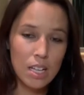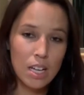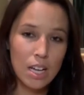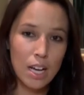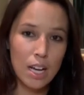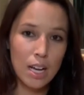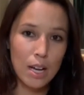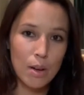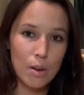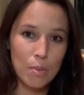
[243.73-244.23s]

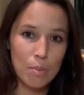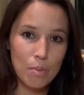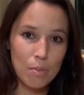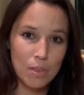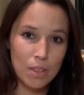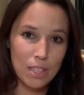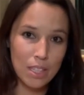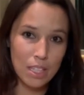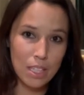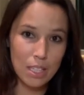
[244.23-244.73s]

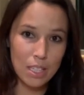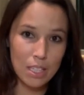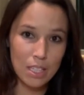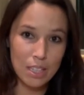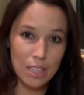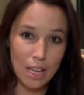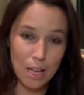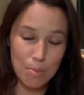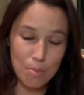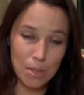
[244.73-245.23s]

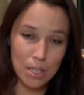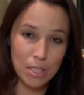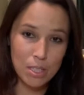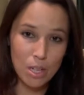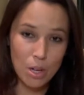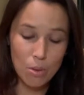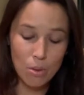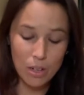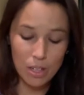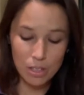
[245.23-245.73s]
that big
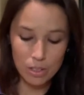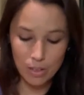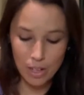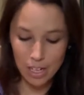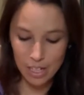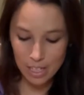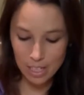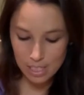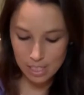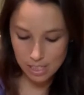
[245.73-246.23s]
toe
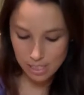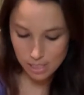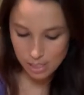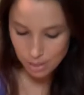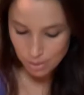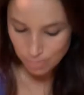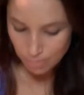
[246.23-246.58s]
arthritis.